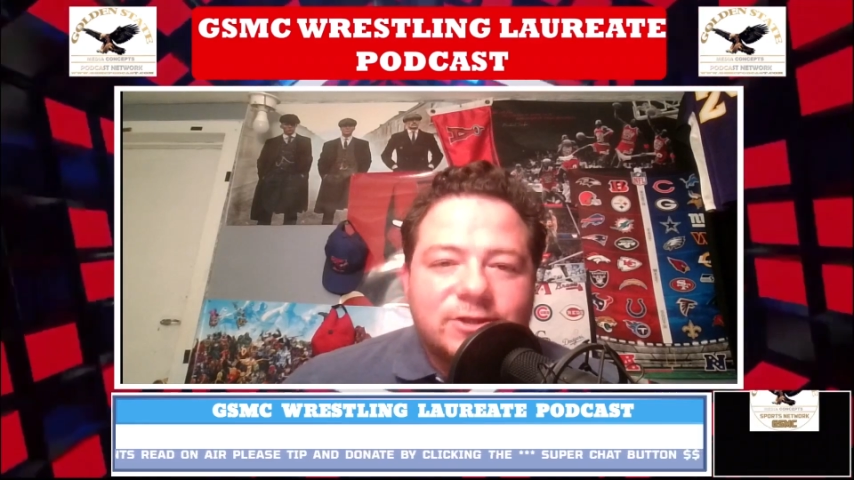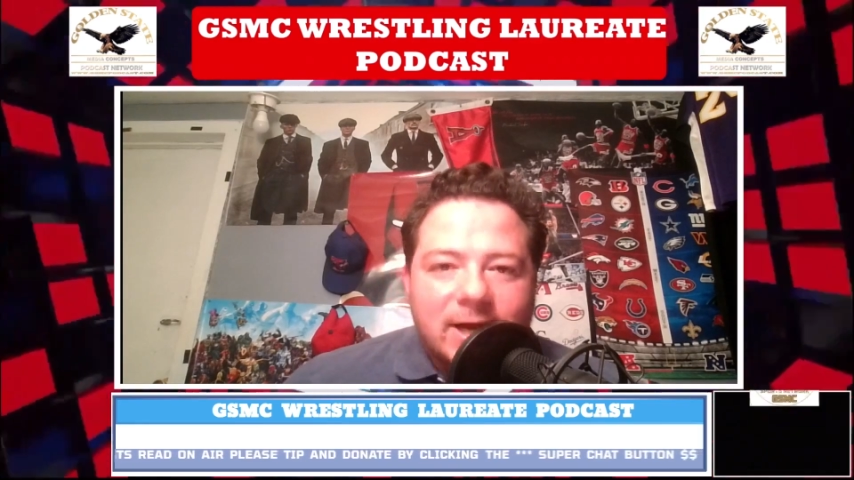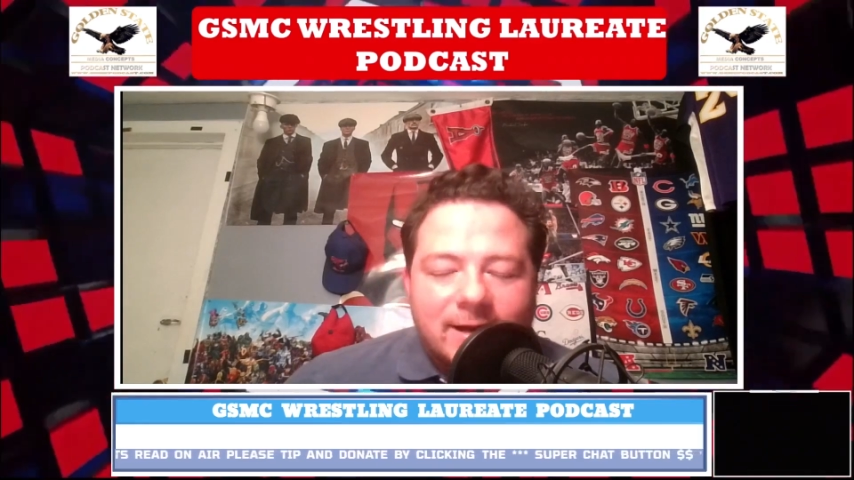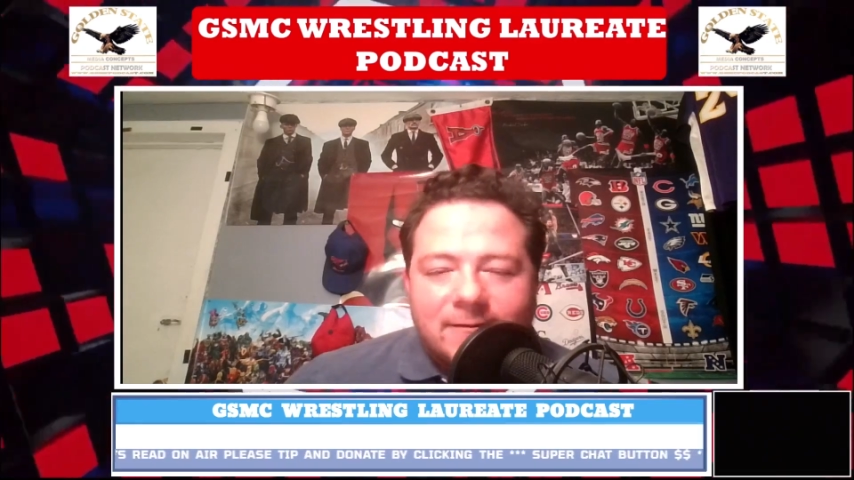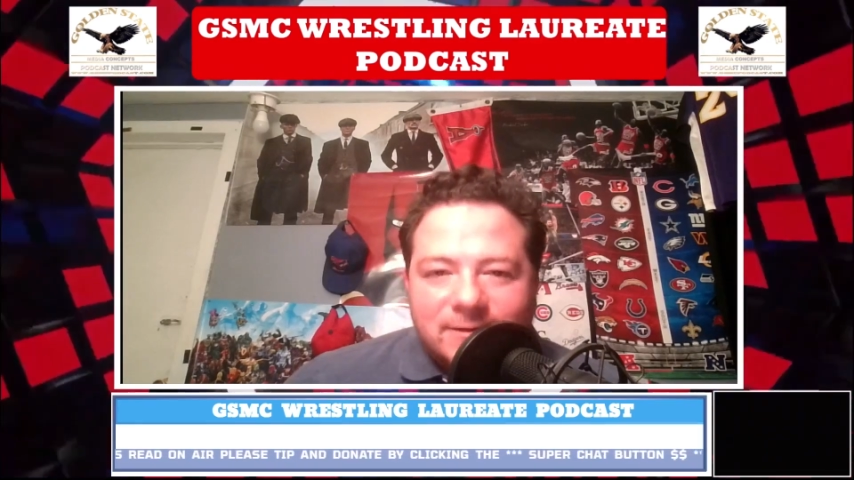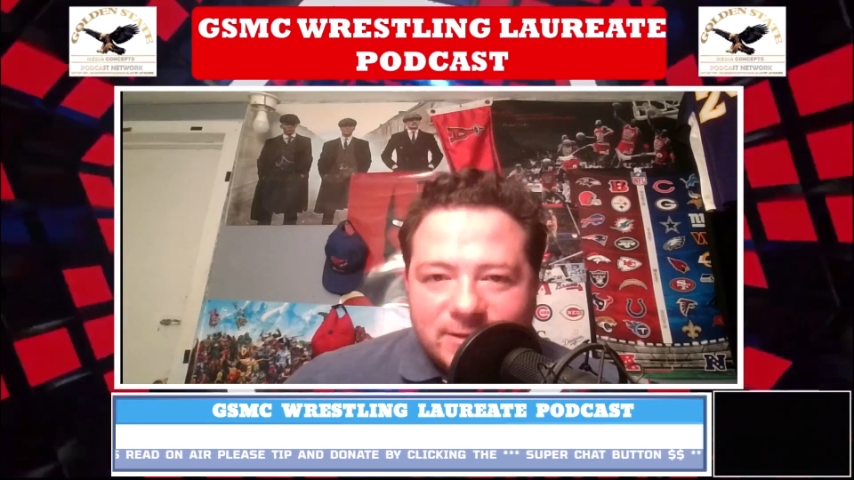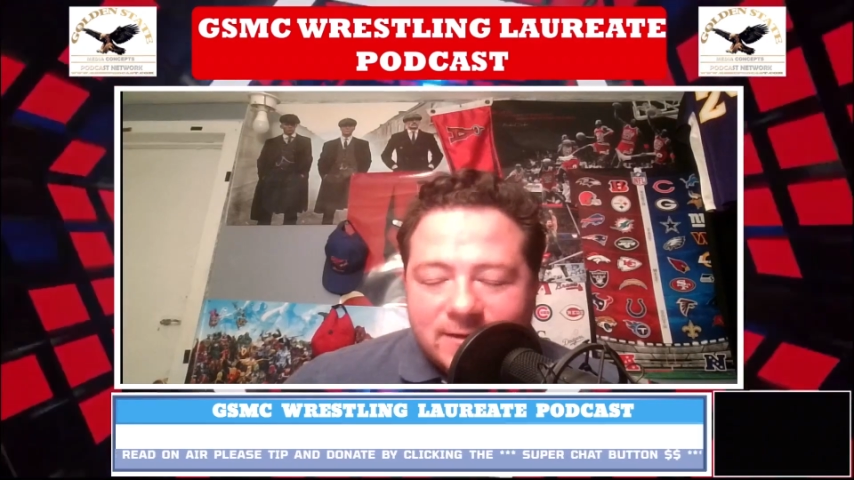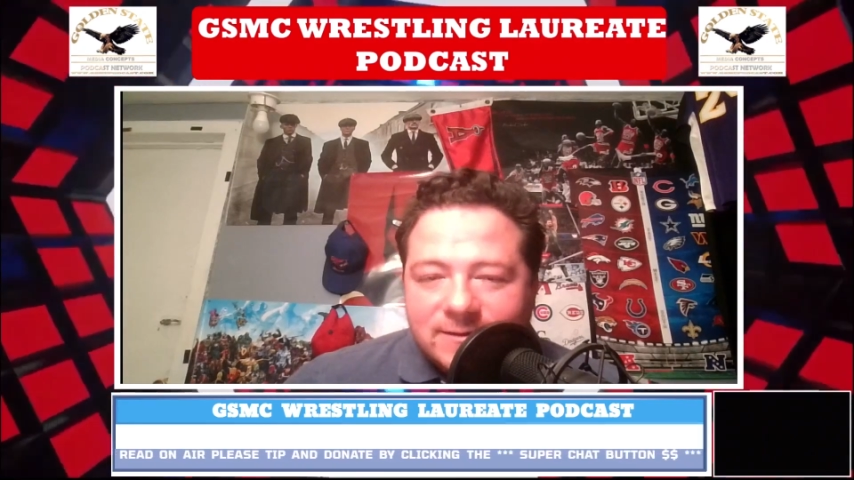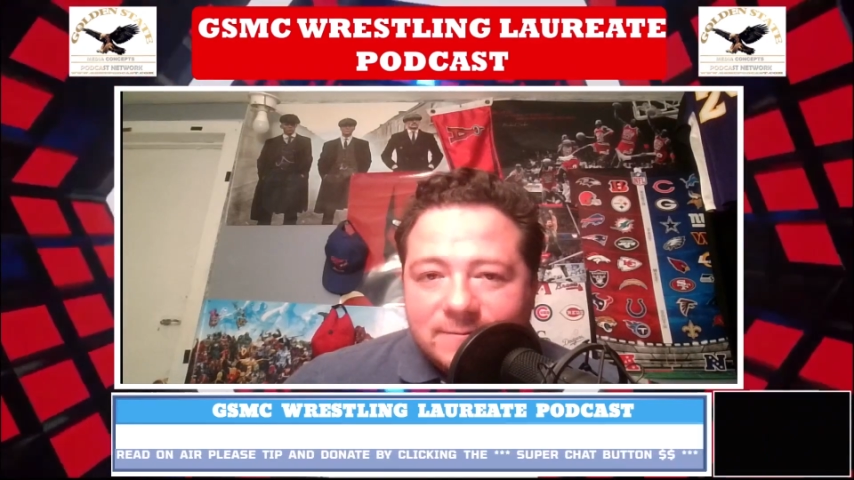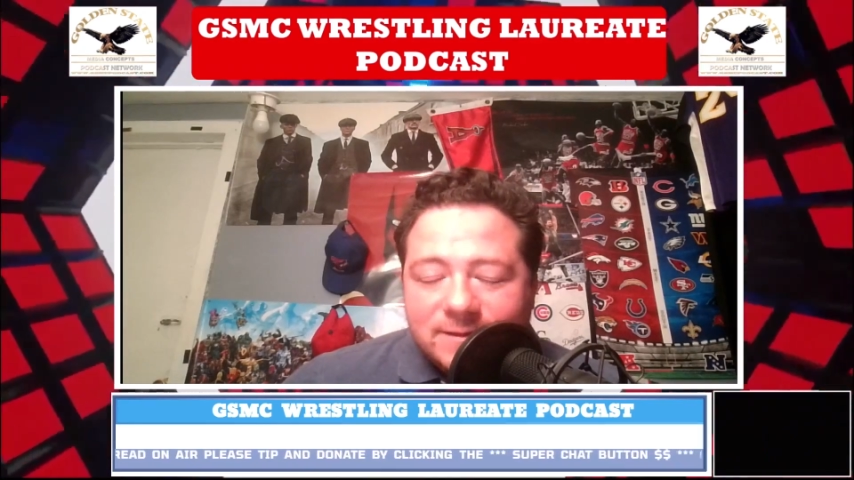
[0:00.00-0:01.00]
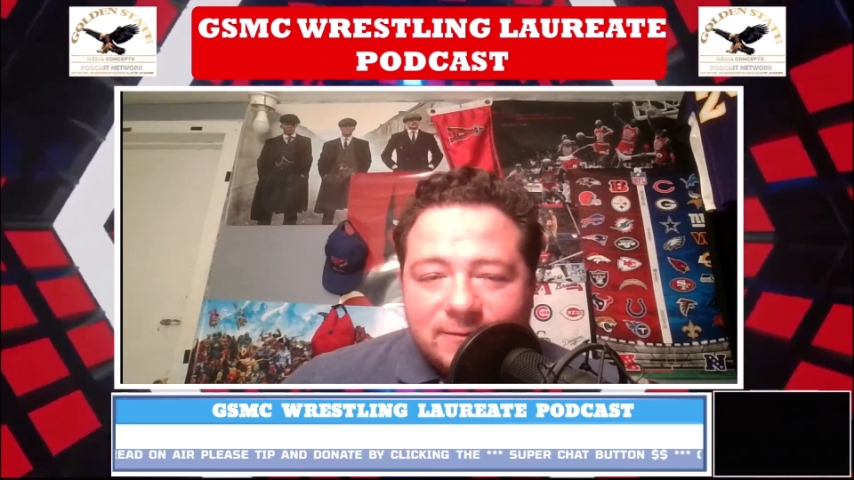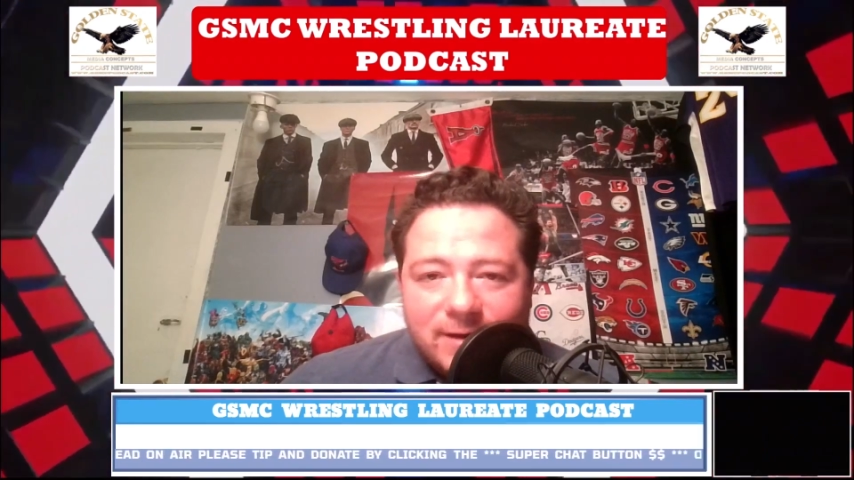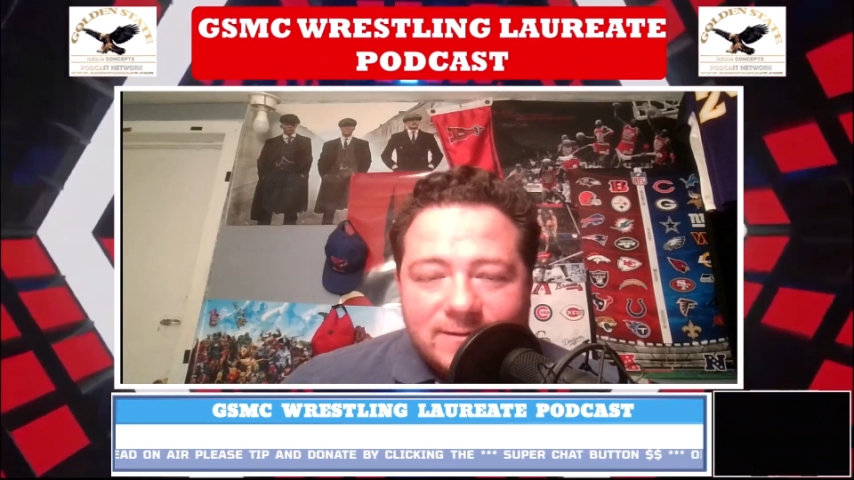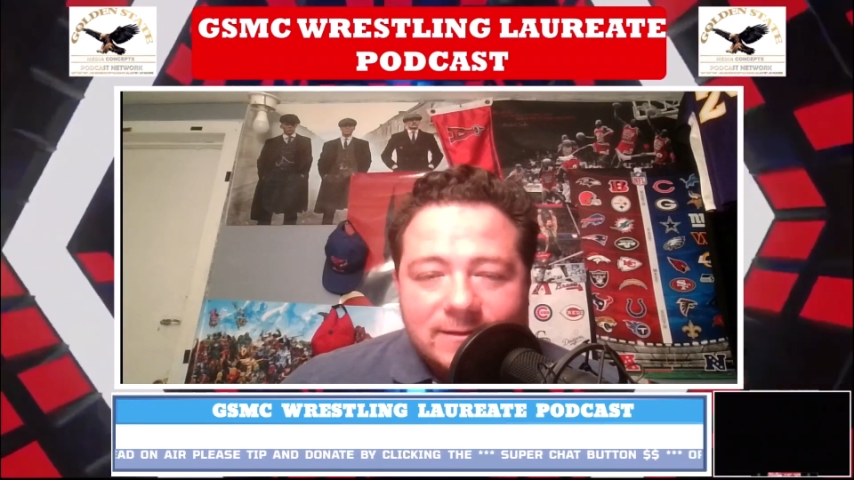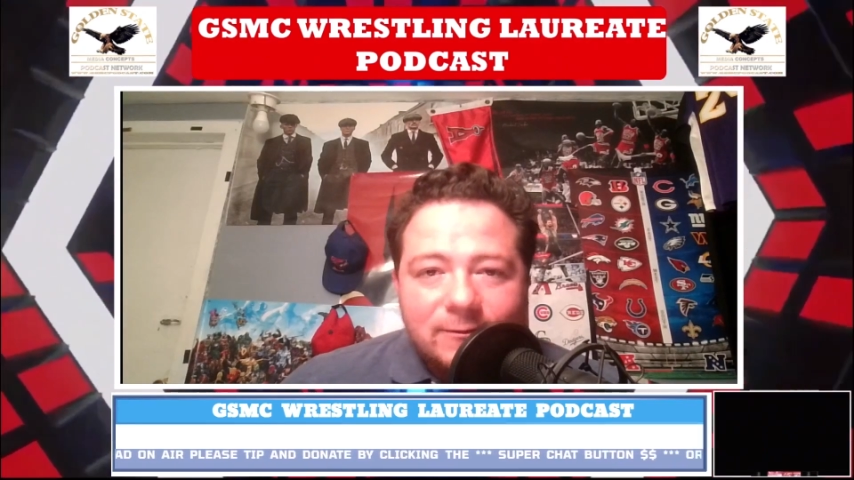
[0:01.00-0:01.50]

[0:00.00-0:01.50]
Check out the GSMC Wrestling